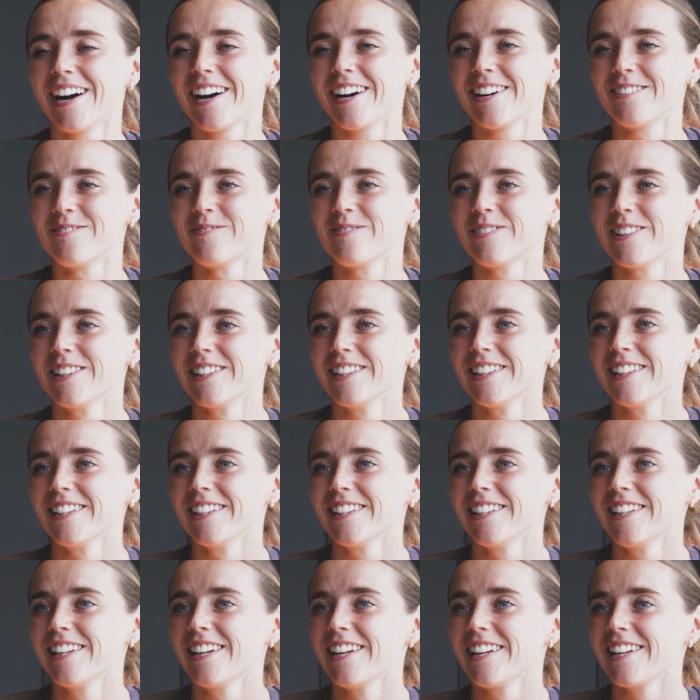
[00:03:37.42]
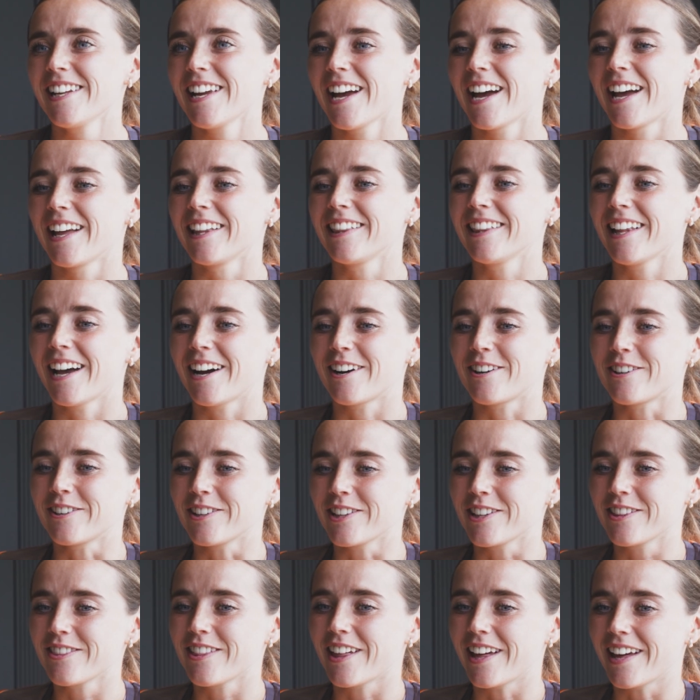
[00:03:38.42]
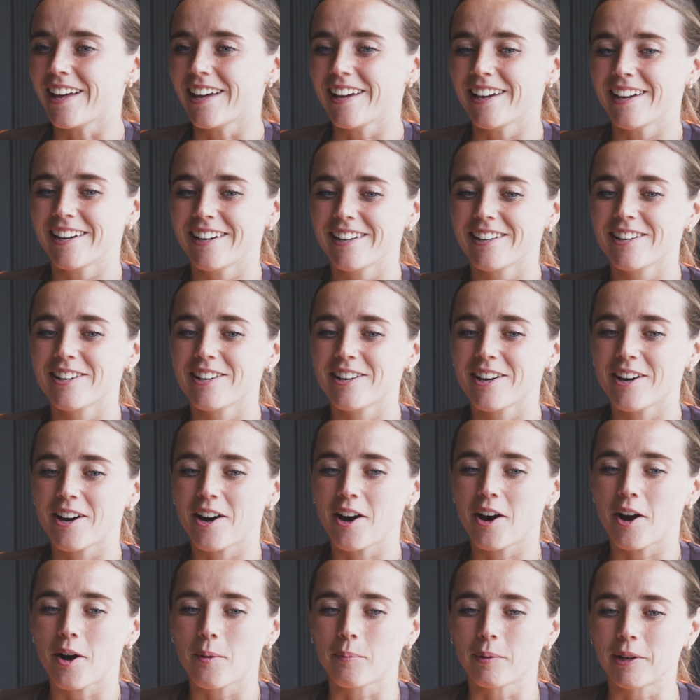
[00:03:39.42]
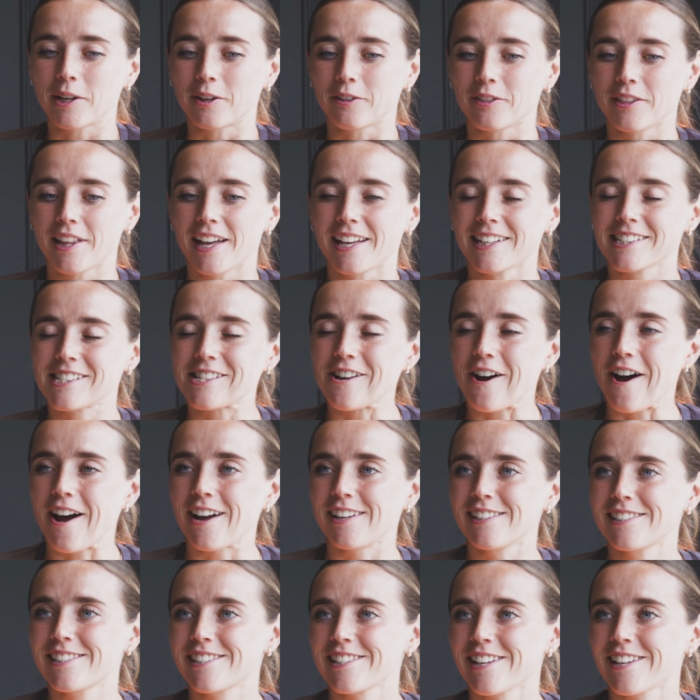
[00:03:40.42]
um, yeah, now that I'll be on their side,